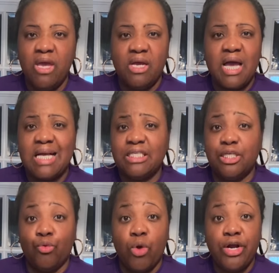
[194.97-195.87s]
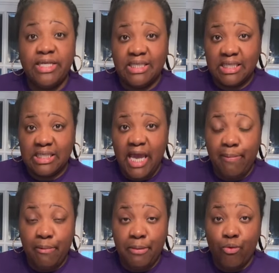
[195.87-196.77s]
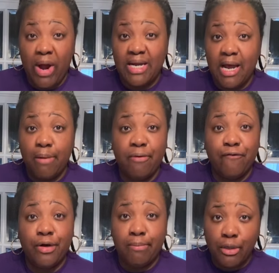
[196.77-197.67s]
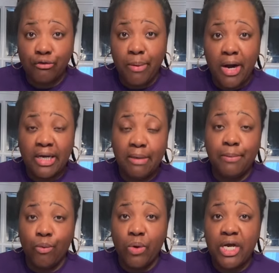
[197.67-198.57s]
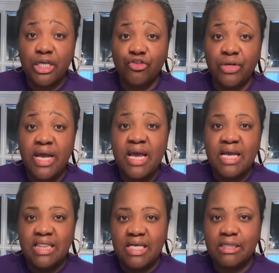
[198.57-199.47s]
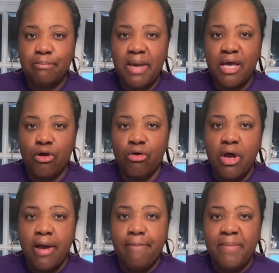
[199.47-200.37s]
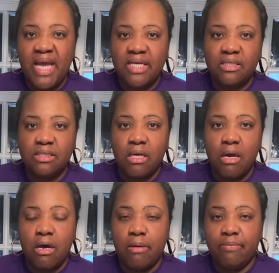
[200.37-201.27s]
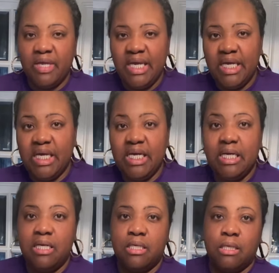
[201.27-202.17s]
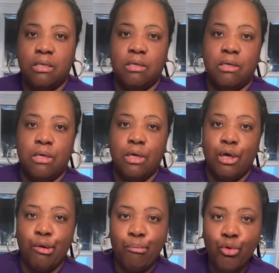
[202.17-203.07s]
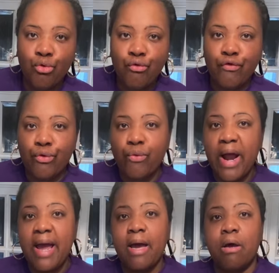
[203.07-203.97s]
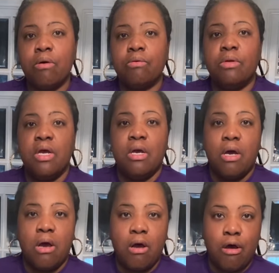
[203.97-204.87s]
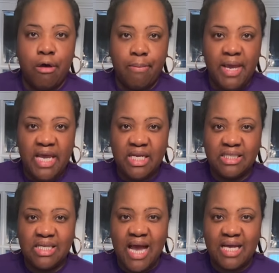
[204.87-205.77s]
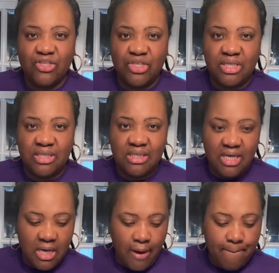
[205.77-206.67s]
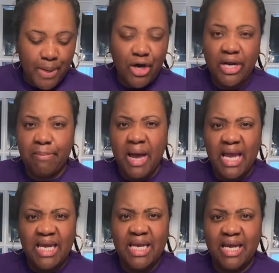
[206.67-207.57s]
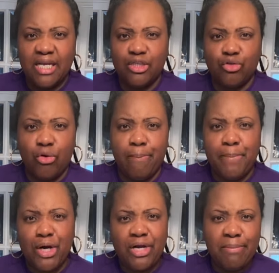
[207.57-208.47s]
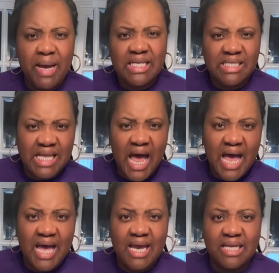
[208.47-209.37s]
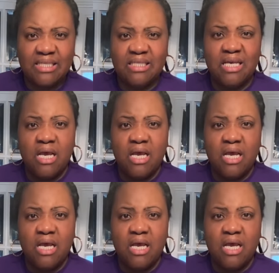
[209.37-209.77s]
gosh, the word is escaping me right now, but for the most part, keeping it 100, this metal makes the heat move around, and it's not just burning my ends or burning my sides.